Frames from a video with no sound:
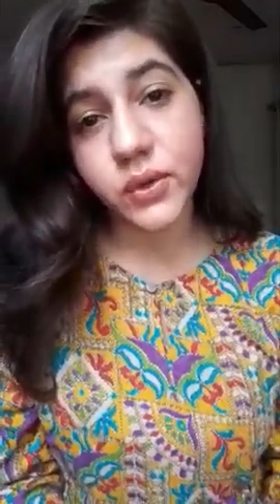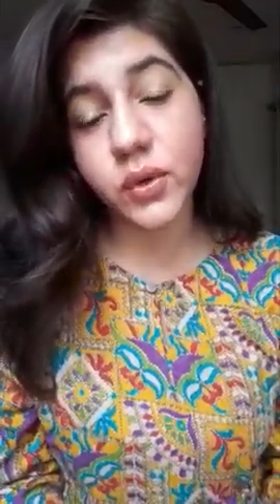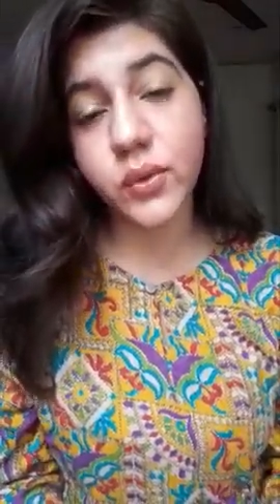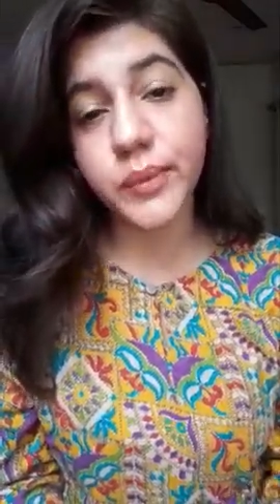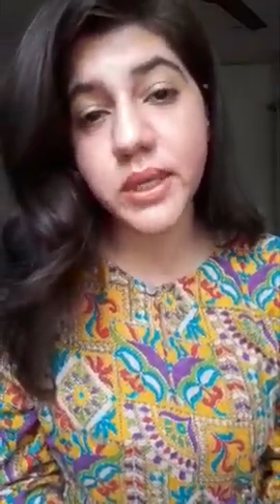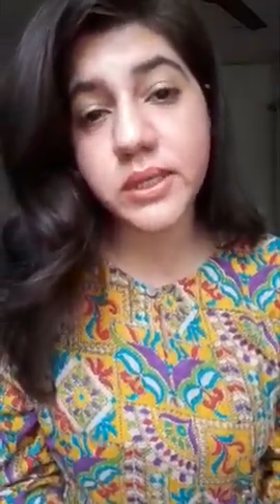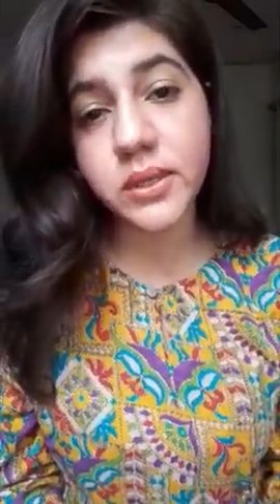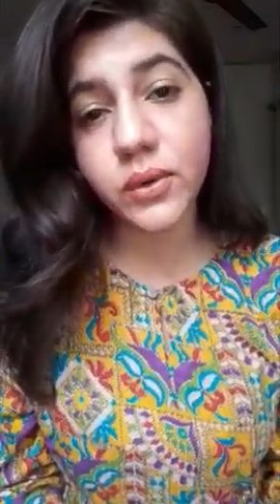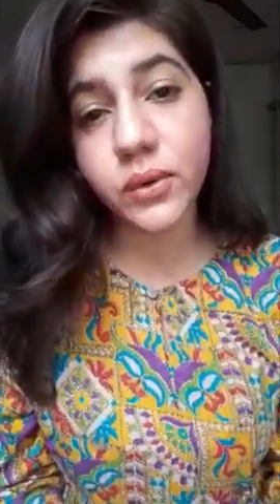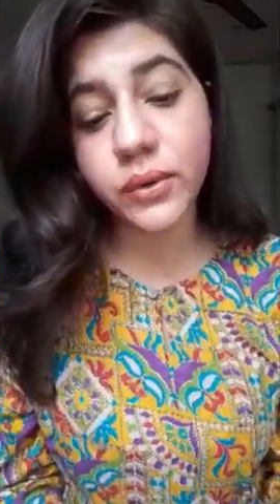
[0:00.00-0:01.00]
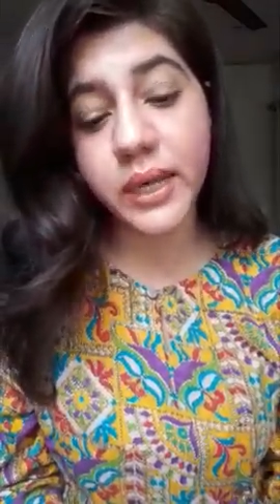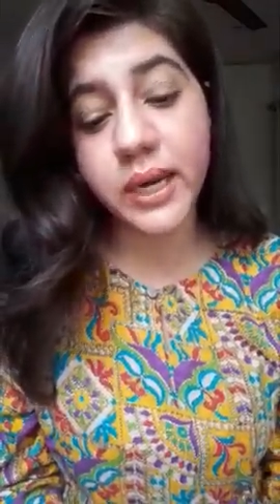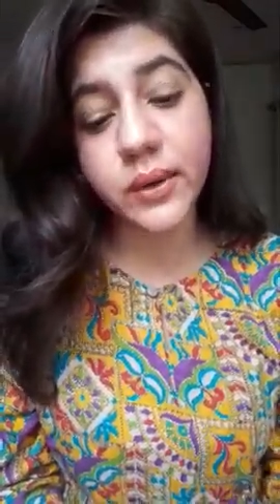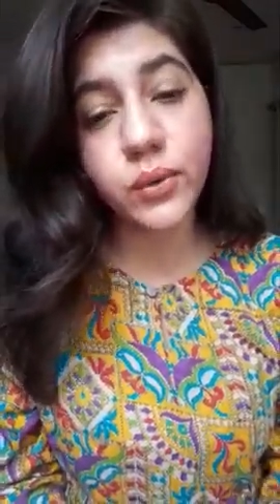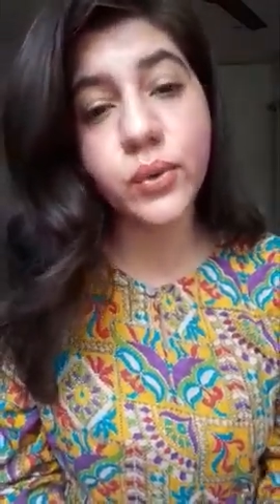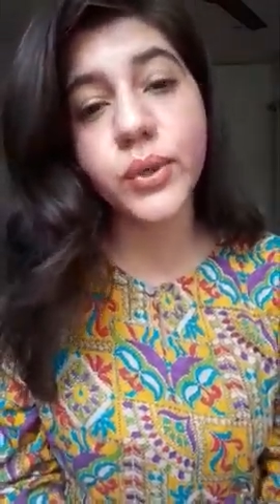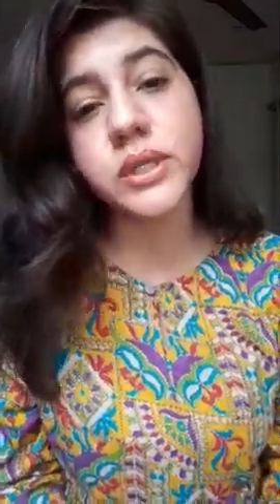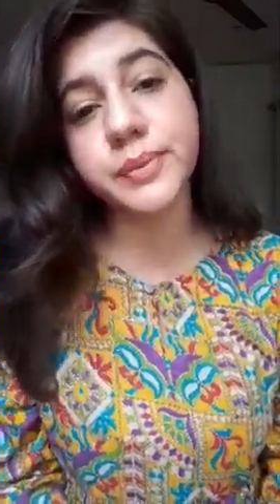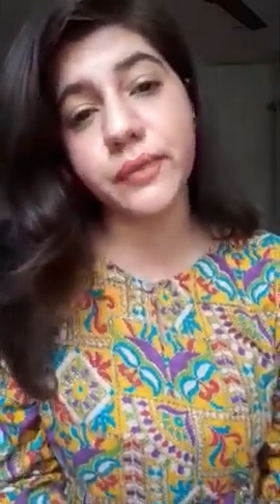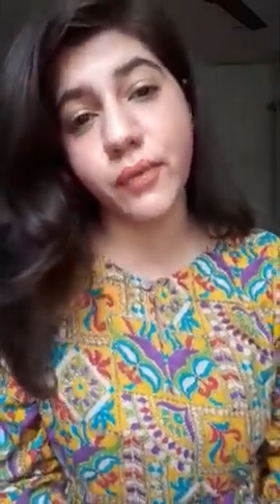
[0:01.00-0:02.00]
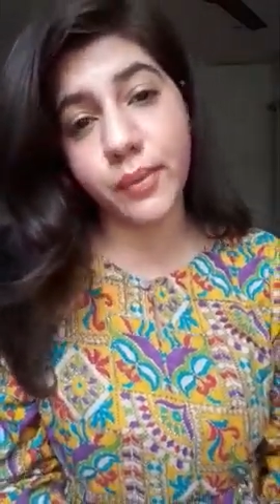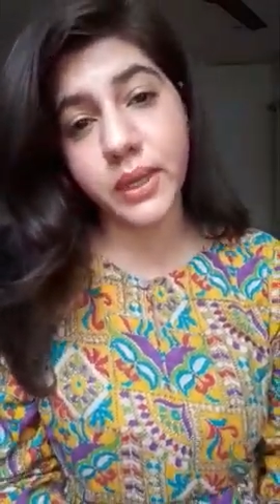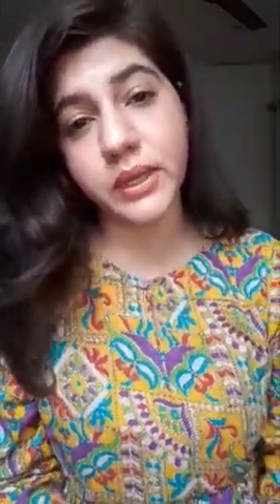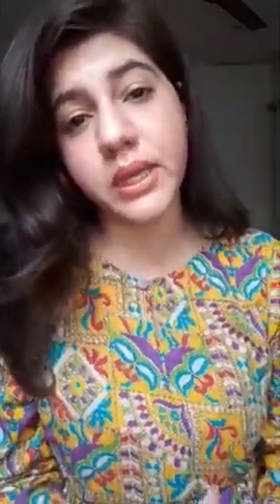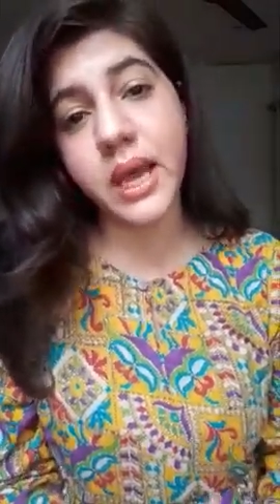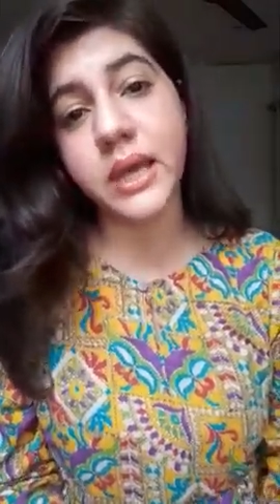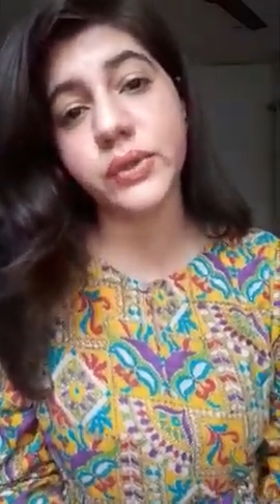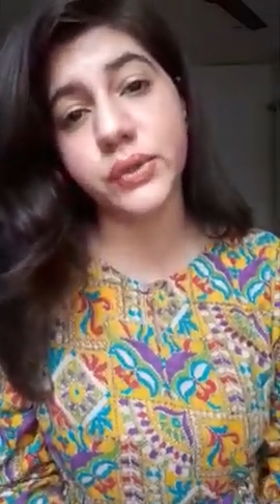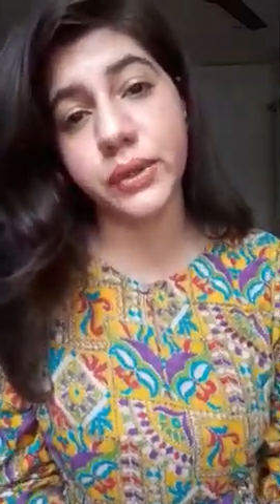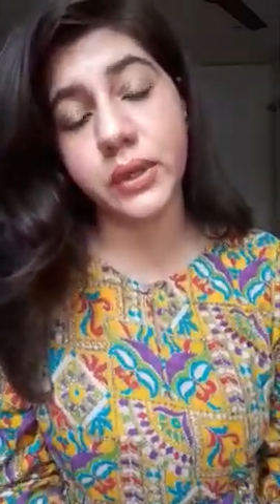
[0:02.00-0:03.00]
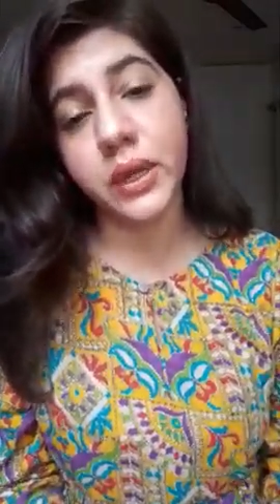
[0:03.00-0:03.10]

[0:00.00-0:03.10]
You must know that who is performing the action,